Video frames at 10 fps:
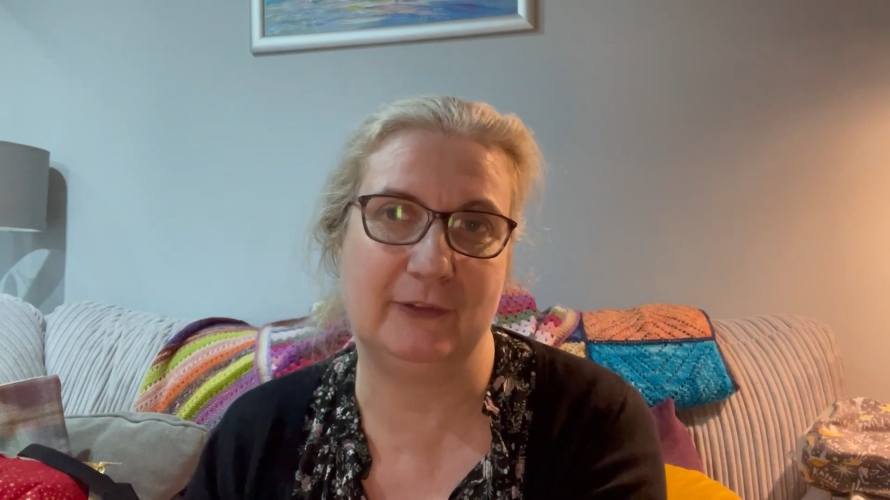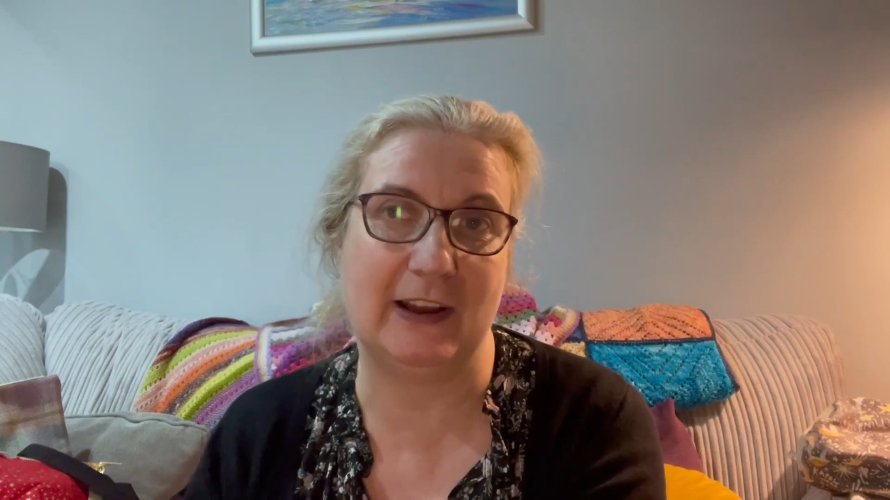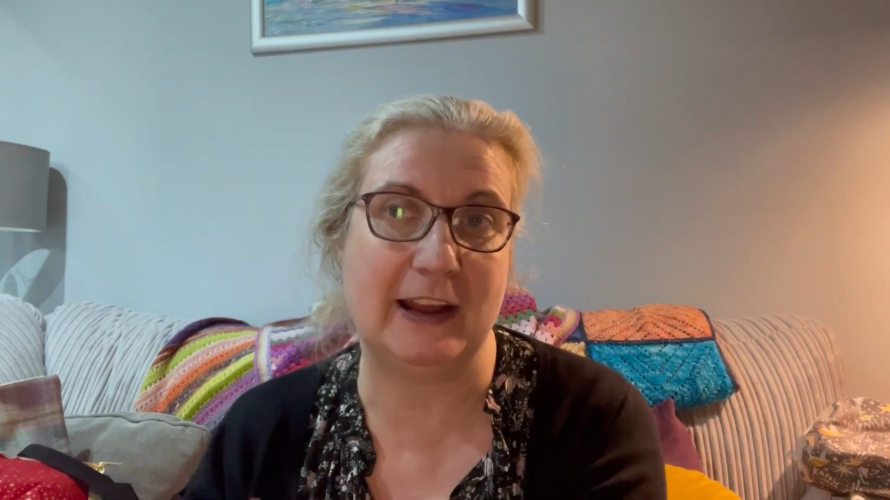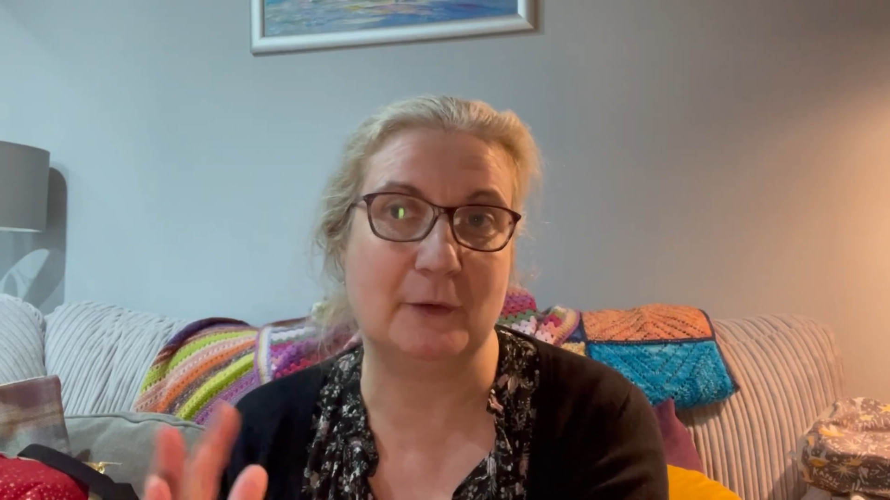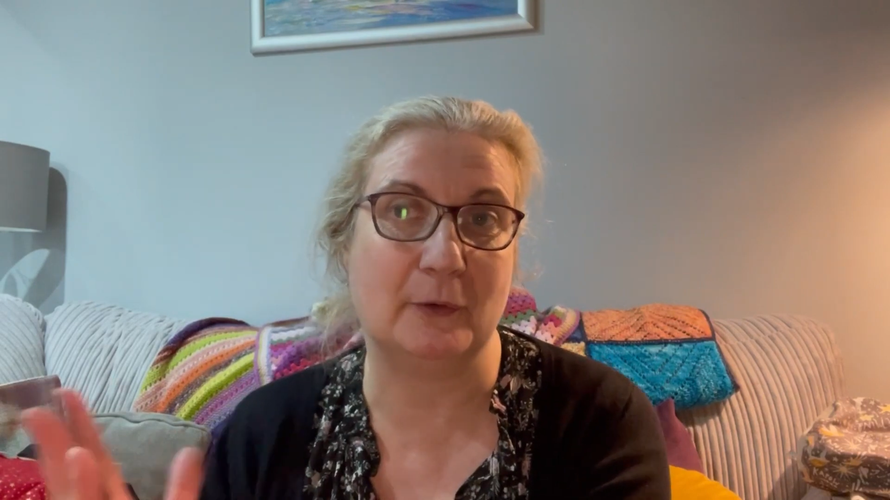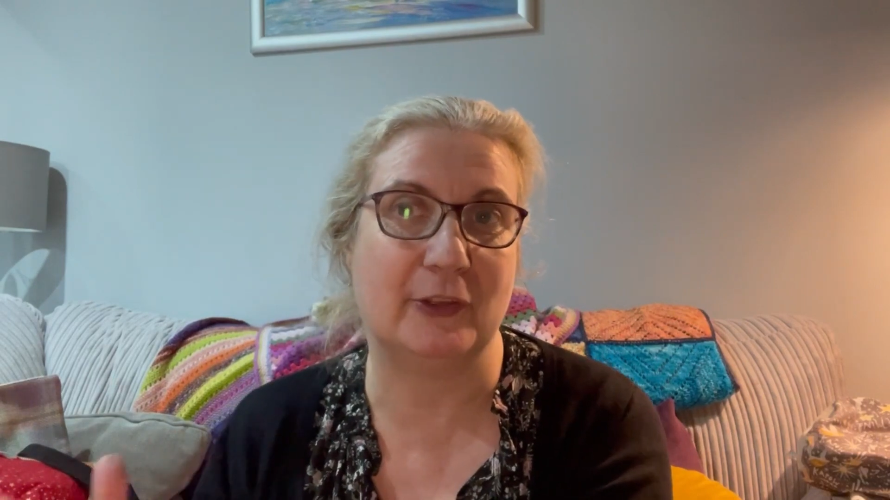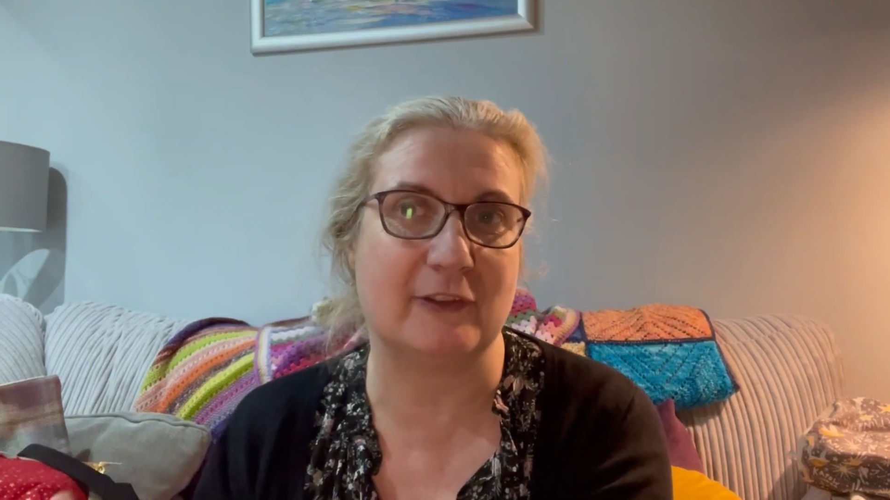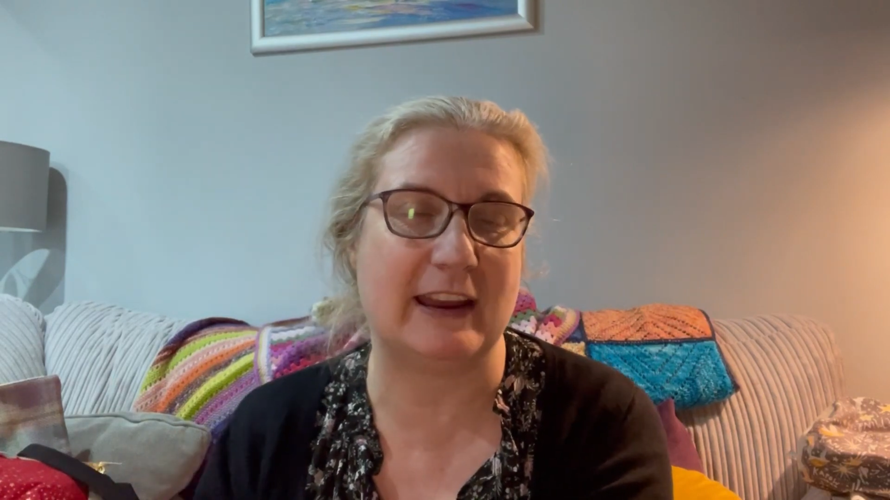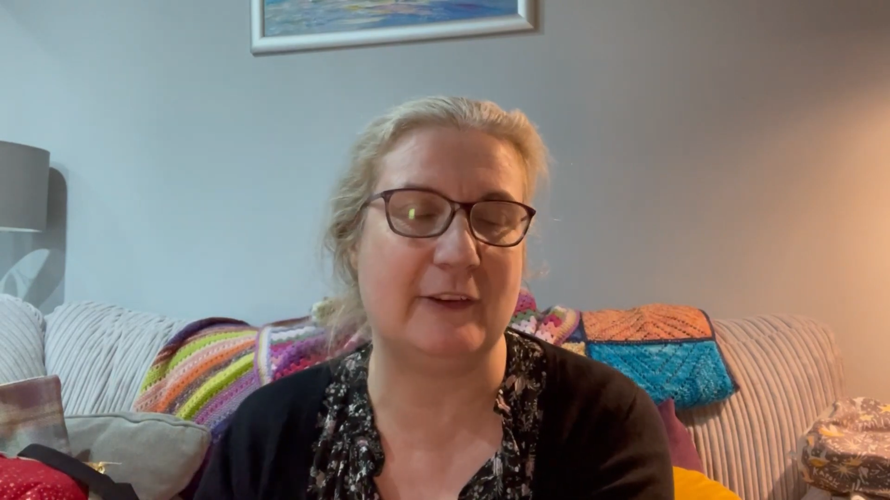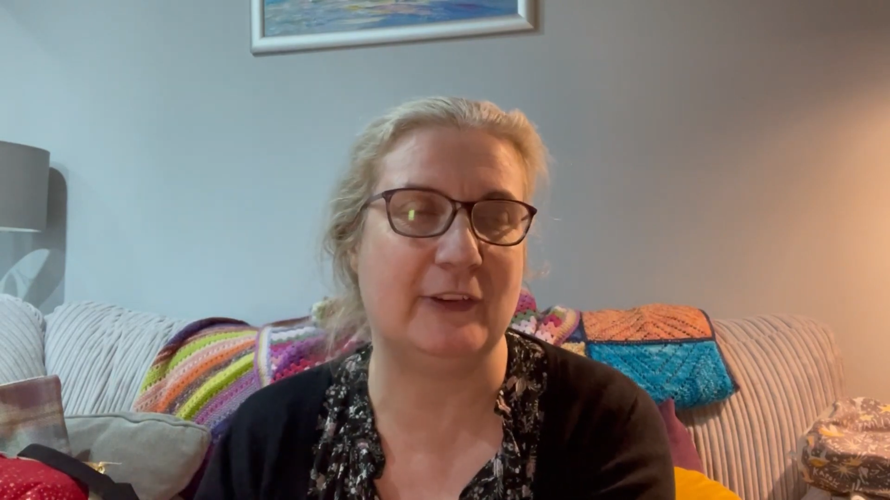final
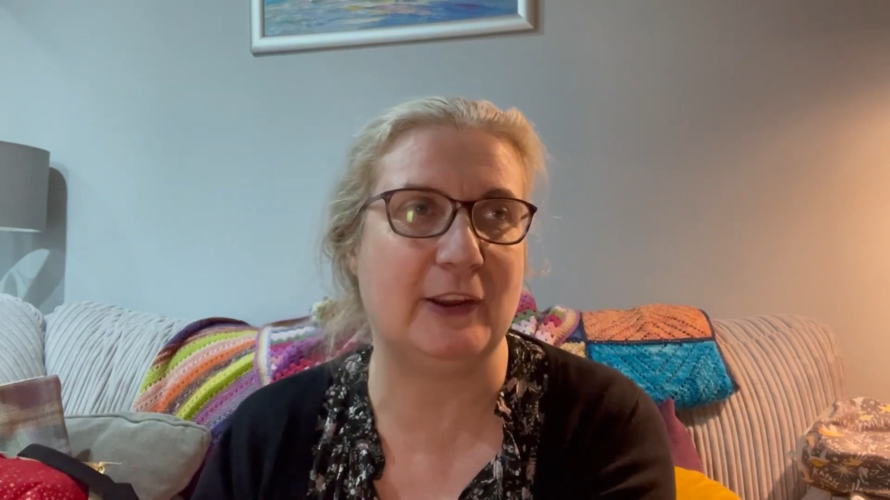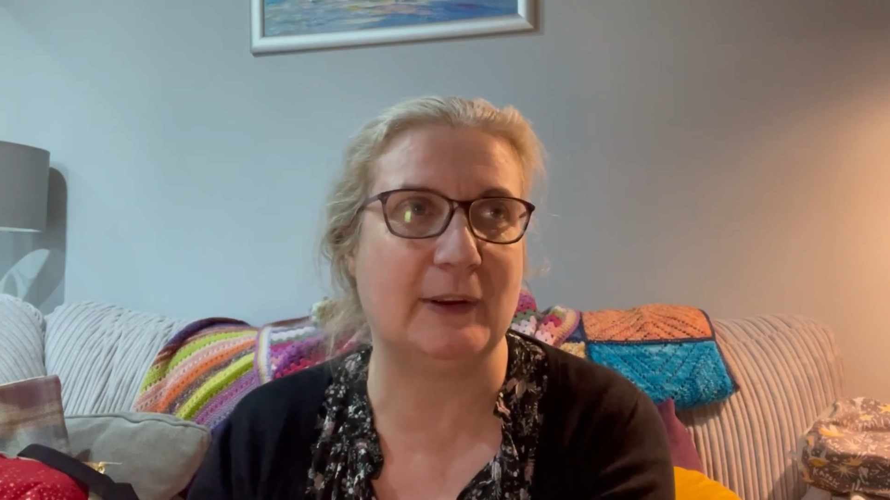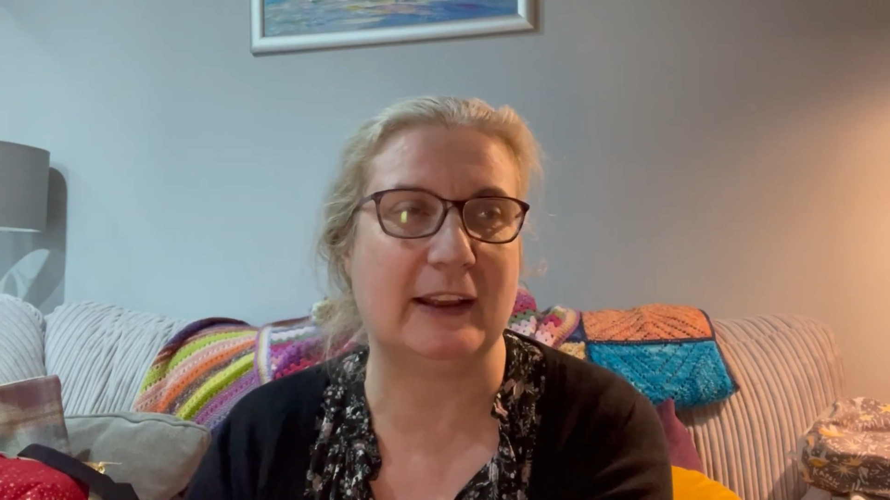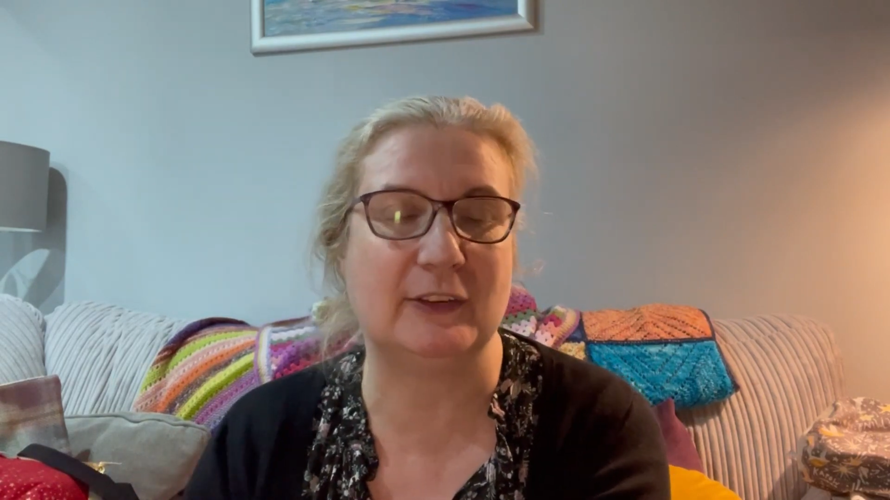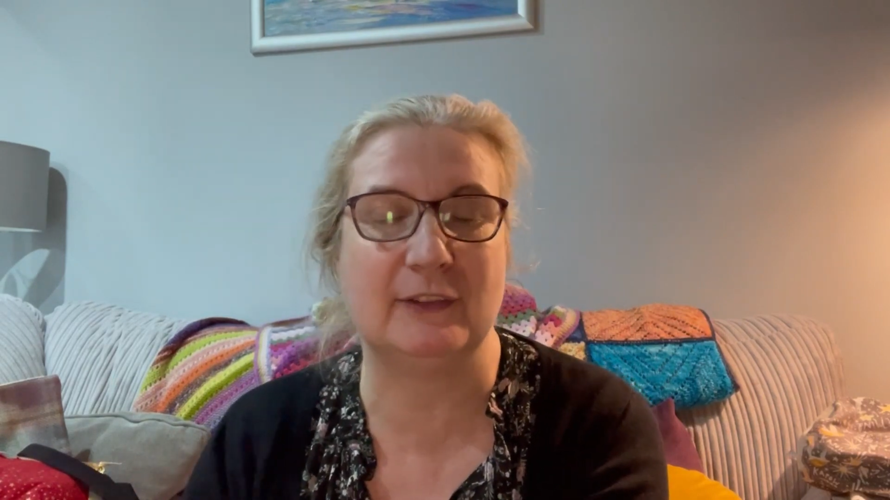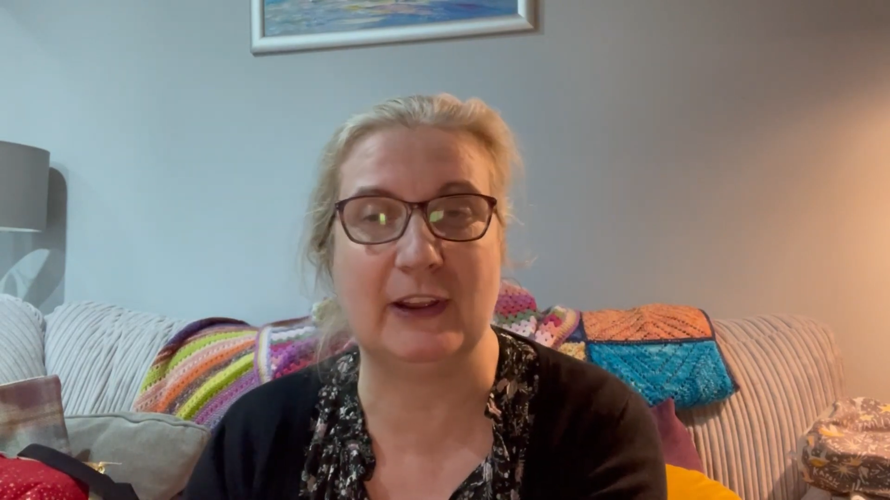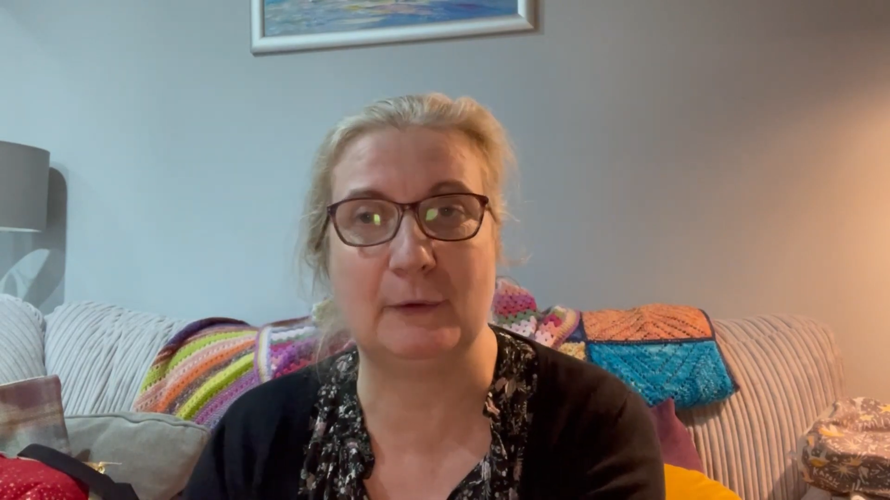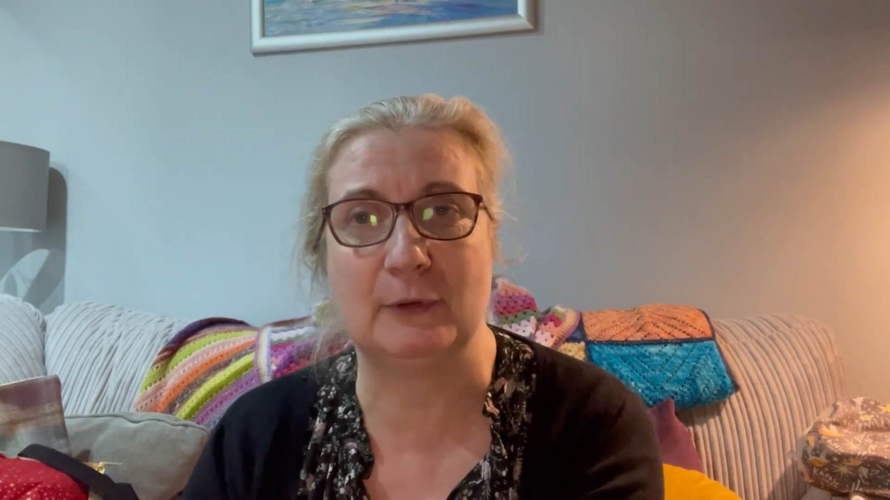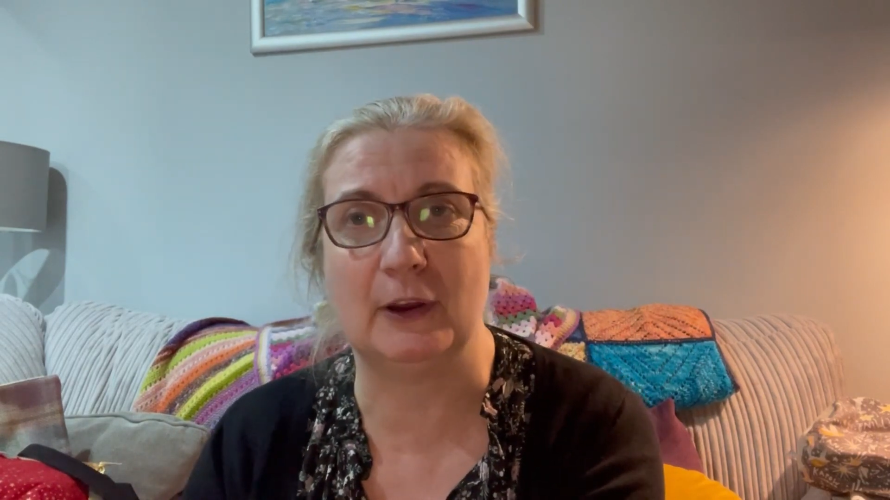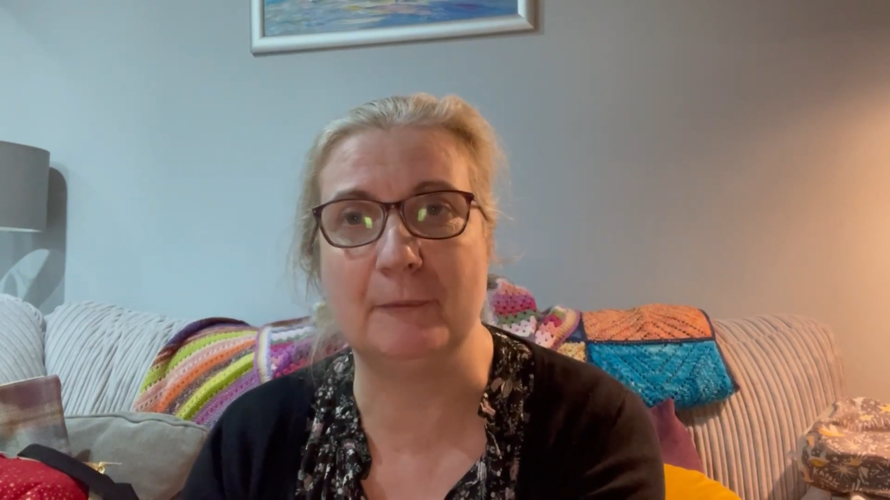3 for you guys to
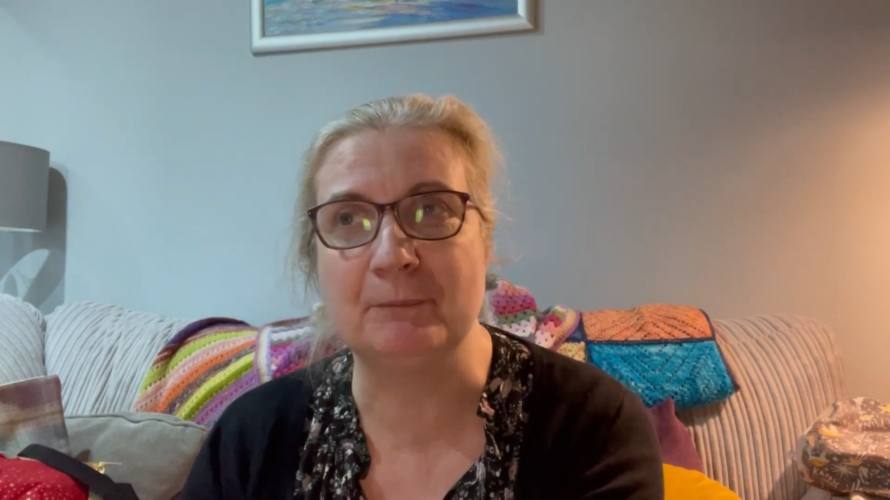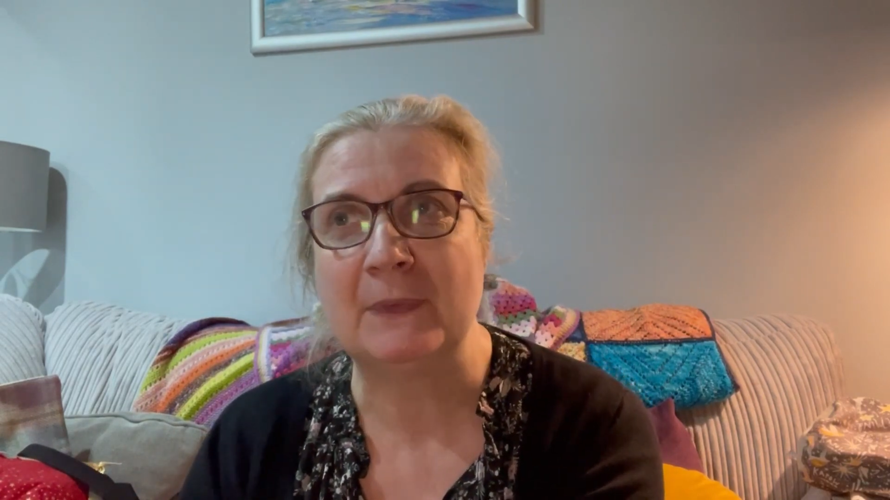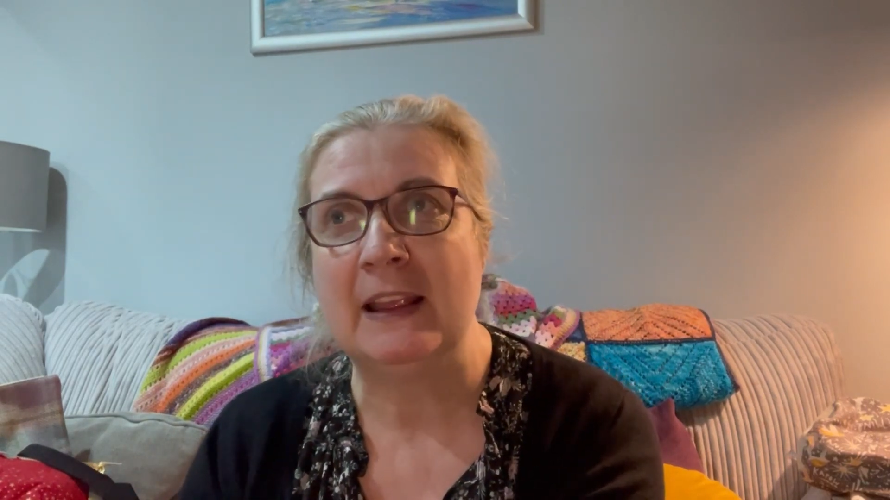vote on,